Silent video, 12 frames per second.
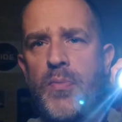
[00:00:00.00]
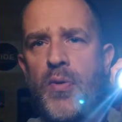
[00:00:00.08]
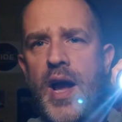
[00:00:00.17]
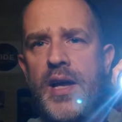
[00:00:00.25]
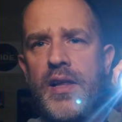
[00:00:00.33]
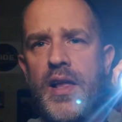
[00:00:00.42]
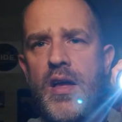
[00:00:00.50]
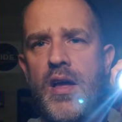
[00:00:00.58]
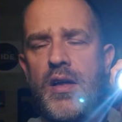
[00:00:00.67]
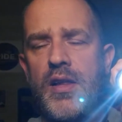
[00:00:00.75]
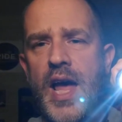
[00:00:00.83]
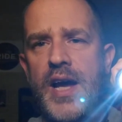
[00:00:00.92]
bright
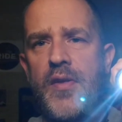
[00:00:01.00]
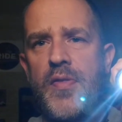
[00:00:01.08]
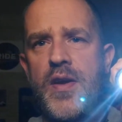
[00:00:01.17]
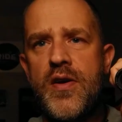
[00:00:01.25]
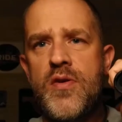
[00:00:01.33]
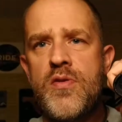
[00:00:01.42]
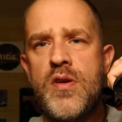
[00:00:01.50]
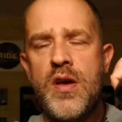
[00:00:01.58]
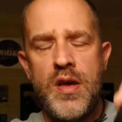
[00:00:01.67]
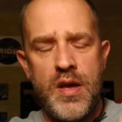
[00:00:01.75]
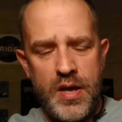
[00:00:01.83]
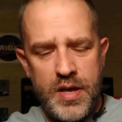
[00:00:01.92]
light on there.
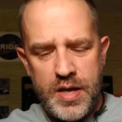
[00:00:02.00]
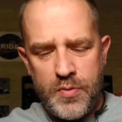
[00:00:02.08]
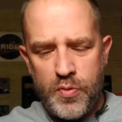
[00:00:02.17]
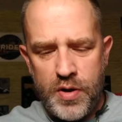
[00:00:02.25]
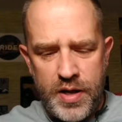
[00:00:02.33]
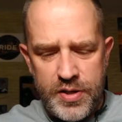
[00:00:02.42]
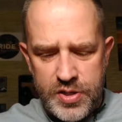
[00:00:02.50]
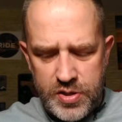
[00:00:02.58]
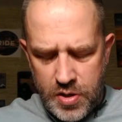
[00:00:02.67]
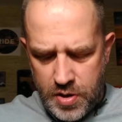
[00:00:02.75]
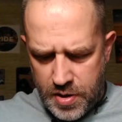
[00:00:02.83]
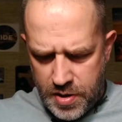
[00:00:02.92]
It runs
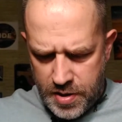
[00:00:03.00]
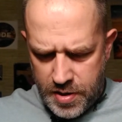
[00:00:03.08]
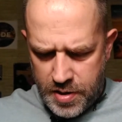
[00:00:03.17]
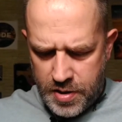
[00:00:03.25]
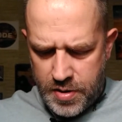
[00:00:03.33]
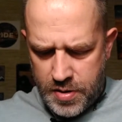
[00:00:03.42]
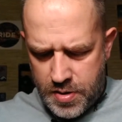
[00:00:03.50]
on,